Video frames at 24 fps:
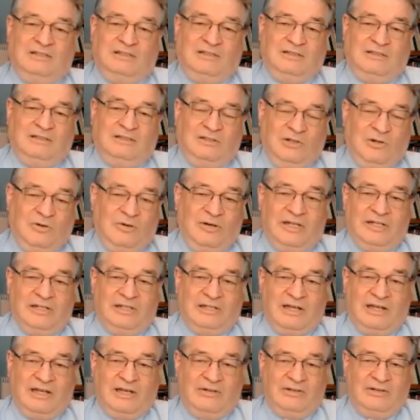knowing
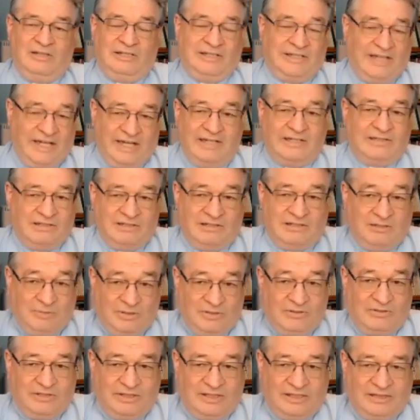how to engage the
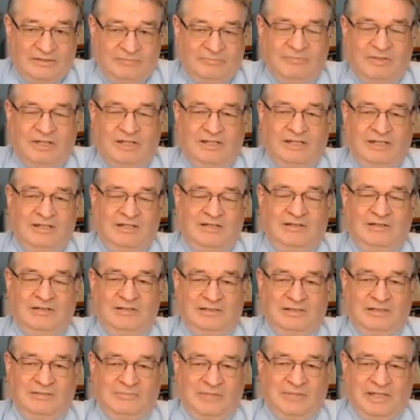community
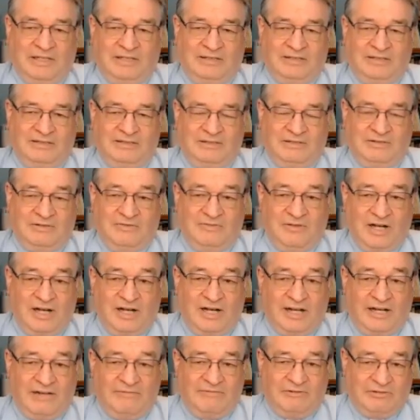to make it survive and